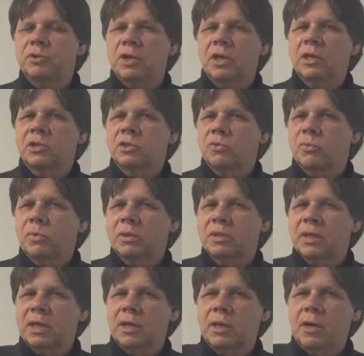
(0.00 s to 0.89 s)
Joshua will
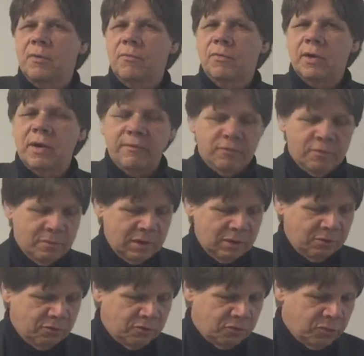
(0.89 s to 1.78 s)
take over after
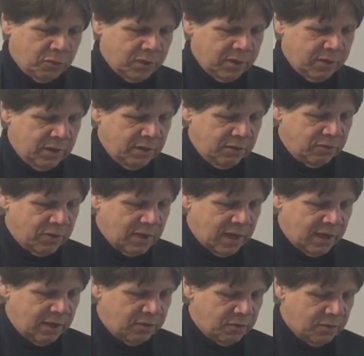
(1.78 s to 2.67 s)
Moses one of these
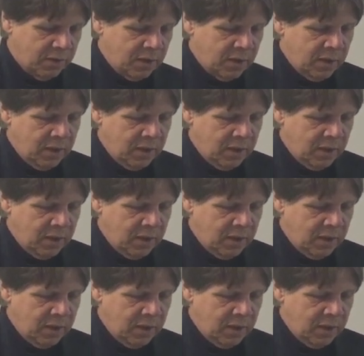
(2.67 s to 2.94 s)
days.